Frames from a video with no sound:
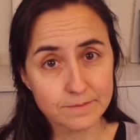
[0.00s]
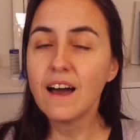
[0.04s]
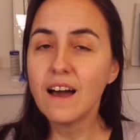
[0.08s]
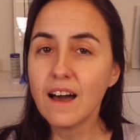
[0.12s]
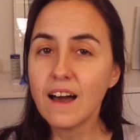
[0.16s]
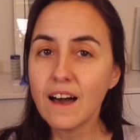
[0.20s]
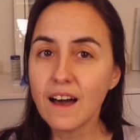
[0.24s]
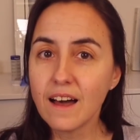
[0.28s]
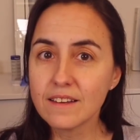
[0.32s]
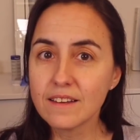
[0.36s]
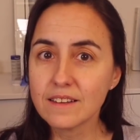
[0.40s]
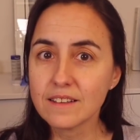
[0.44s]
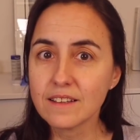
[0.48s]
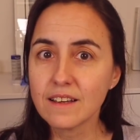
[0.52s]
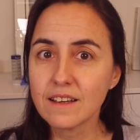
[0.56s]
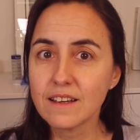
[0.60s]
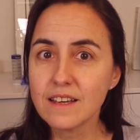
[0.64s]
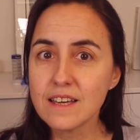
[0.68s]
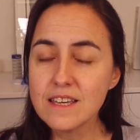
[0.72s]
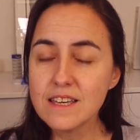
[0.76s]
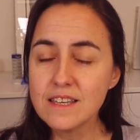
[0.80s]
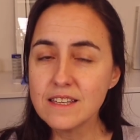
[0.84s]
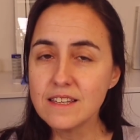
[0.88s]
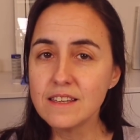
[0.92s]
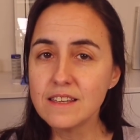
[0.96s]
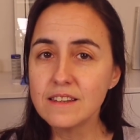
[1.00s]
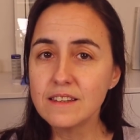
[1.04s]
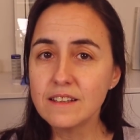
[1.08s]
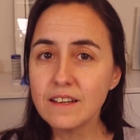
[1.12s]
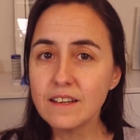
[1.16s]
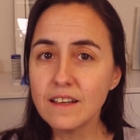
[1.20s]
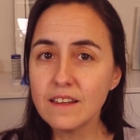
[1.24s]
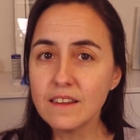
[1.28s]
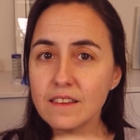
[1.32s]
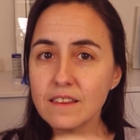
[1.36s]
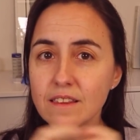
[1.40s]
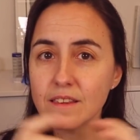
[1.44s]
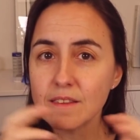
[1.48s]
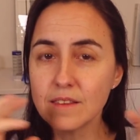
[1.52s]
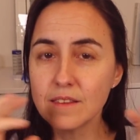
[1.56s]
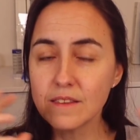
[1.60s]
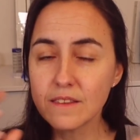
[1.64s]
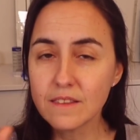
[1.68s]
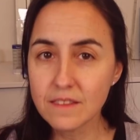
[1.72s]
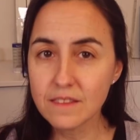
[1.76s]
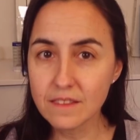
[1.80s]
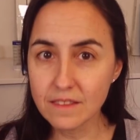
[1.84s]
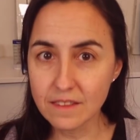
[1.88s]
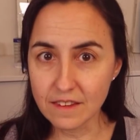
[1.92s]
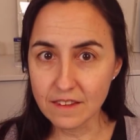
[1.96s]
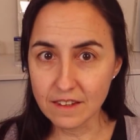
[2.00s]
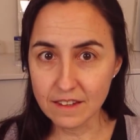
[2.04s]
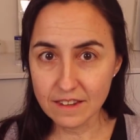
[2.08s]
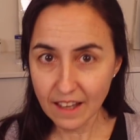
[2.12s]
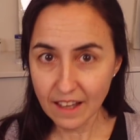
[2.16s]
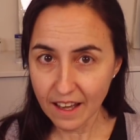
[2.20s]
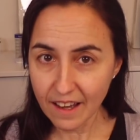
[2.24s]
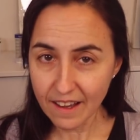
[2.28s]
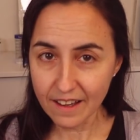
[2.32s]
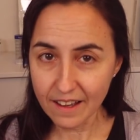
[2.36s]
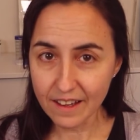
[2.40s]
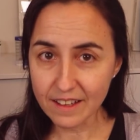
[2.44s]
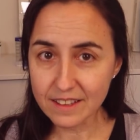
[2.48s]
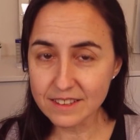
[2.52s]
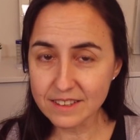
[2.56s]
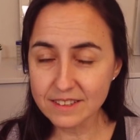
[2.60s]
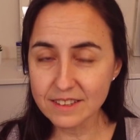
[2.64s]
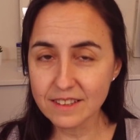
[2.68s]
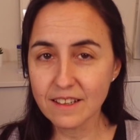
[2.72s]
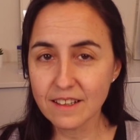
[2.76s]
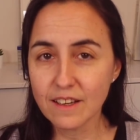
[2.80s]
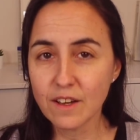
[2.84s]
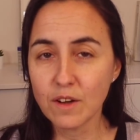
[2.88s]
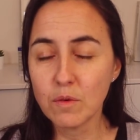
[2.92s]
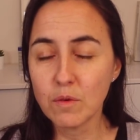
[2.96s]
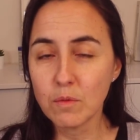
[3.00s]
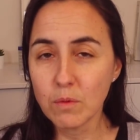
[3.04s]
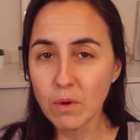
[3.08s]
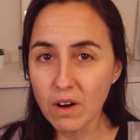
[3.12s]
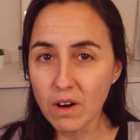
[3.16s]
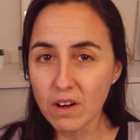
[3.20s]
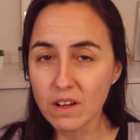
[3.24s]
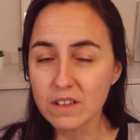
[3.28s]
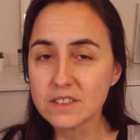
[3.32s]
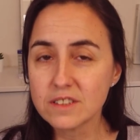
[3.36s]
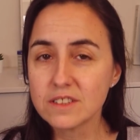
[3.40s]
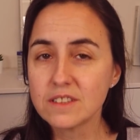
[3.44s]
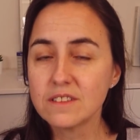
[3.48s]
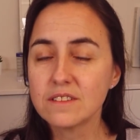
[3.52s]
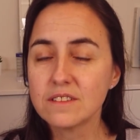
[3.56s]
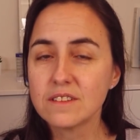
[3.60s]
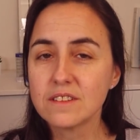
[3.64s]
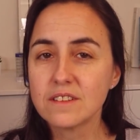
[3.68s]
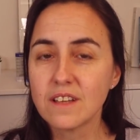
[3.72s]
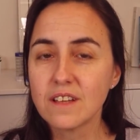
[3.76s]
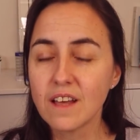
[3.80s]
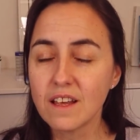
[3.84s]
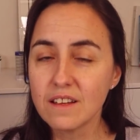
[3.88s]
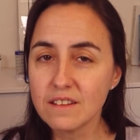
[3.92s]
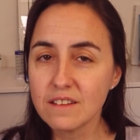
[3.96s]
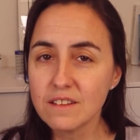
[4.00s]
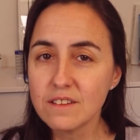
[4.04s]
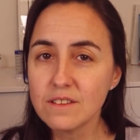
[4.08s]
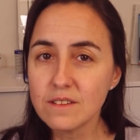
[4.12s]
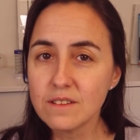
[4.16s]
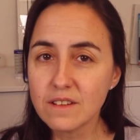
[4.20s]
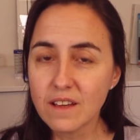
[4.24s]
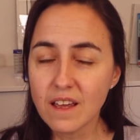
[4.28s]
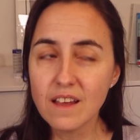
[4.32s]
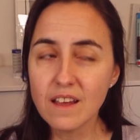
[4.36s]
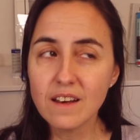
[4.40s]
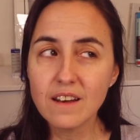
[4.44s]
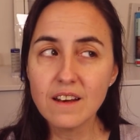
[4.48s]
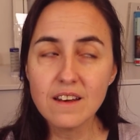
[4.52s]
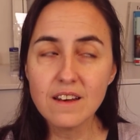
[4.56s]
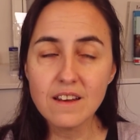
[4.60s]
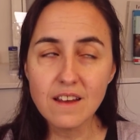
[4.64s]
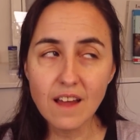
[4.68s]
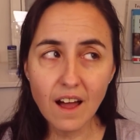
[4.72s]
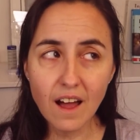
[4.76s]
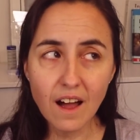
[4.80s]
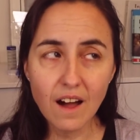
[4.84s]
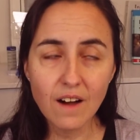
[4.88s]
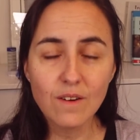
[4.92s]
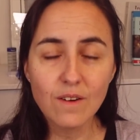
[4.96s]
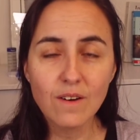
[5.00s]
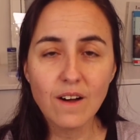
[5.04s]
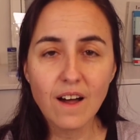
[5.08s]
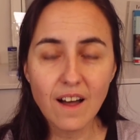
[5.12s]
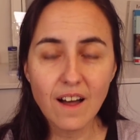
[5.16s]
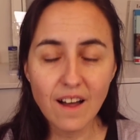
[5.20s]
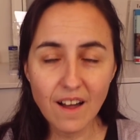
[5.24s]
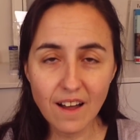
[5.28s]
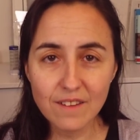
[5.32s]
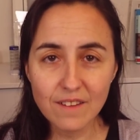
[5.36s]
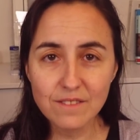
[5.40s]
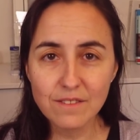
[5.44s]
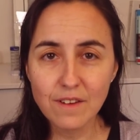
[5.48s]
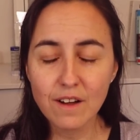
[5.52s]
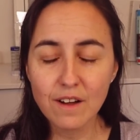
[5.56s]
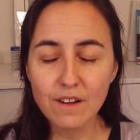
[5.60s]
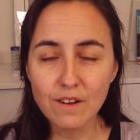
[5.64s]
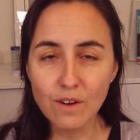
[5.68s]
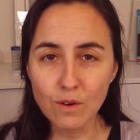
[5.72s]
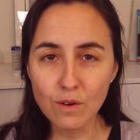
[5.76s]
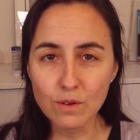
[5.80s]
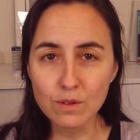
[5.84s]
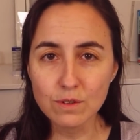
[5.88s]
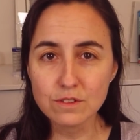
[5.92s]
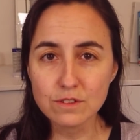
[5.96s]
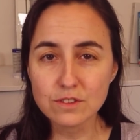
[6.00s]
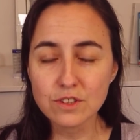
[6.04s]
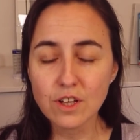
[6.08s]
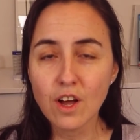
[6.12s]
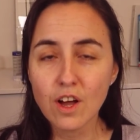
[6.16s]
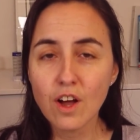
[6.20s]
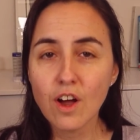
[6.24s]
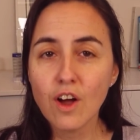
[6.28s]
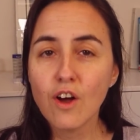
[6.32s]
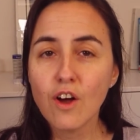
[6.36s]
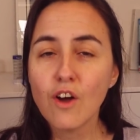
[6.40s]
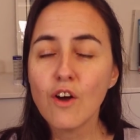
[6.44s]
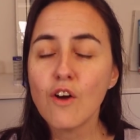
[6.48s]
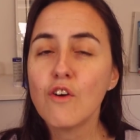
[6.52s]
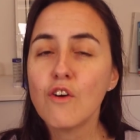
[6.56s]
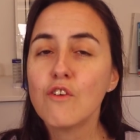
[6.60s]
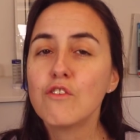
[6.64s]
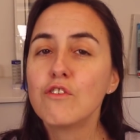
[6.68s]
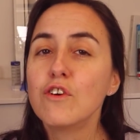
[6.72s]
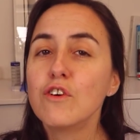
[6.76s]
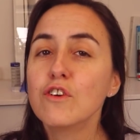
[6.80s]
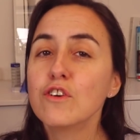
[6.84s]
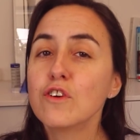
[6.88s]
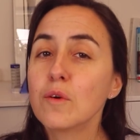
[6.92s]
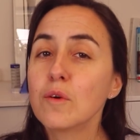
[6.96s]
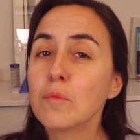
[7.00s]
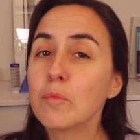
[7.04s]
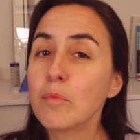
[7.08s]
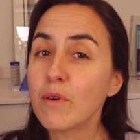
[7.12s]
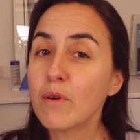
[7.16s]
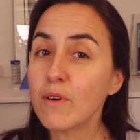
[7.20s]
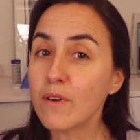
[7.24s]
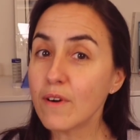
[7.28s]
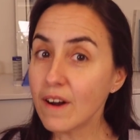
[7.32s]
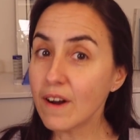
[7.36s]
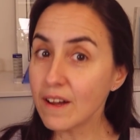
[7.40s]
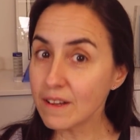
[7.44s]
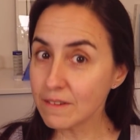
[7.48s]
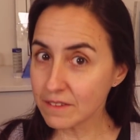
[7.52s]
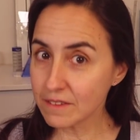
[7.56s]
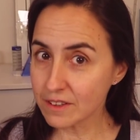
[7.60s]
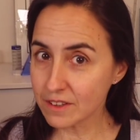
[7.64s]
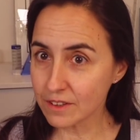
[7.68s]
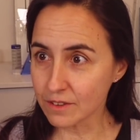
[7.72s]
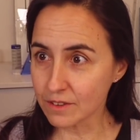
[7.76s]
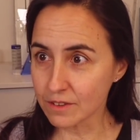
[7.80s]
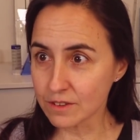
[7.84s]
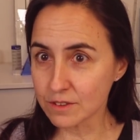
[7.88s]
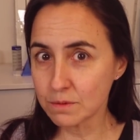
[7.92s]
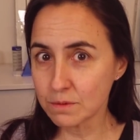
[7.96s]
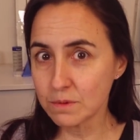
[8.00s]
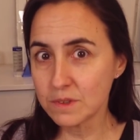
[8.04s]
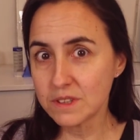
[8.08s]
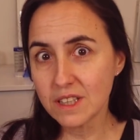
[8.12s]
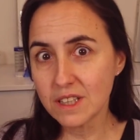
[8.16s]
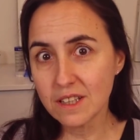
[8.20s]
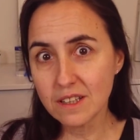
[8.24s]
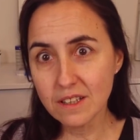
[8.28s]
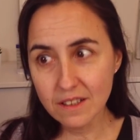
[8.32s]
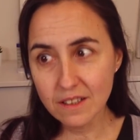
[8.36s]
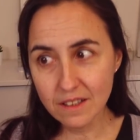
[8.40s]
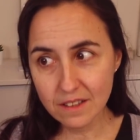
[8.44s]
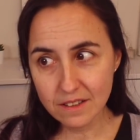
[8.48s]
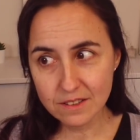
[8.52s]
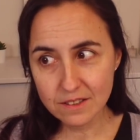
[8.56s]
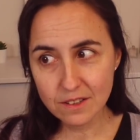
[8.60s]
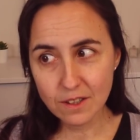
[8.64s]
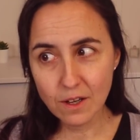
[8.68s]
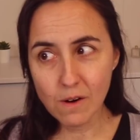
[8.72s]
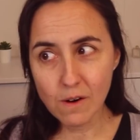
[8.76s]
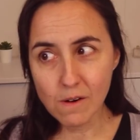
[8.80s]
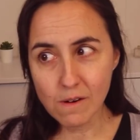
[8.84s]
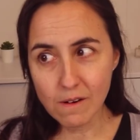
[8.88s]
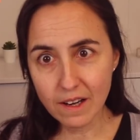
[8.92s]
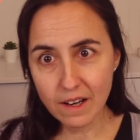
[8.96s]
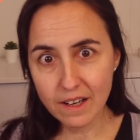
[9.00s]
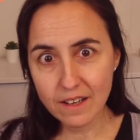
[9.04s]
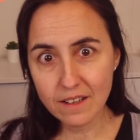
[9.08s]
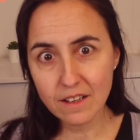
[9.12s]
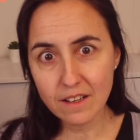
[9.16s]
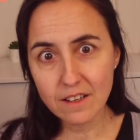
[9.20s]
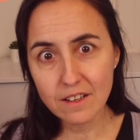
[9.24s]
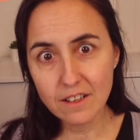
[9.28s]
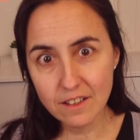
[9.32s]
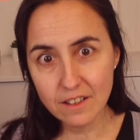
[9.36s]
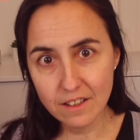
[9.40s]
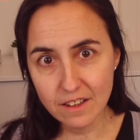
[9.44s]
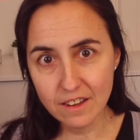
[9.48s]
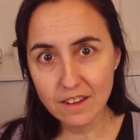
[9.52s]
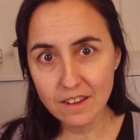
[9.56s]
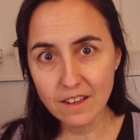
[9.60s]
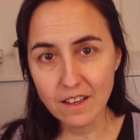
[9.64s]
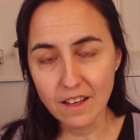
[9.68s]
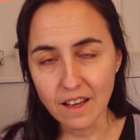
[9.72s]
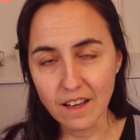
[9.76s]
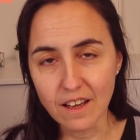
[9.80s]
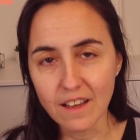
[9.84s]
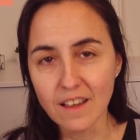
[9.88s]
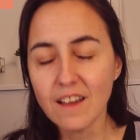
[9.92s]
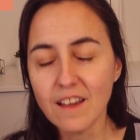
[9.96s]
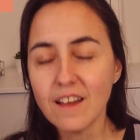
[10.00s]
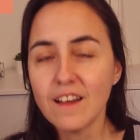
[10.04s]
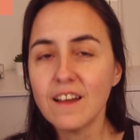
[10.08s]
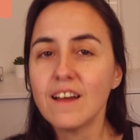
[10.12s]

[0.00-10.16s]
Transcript: And hidden in the text, it was that you can now have goals for your private use, which I think is quite a good thing.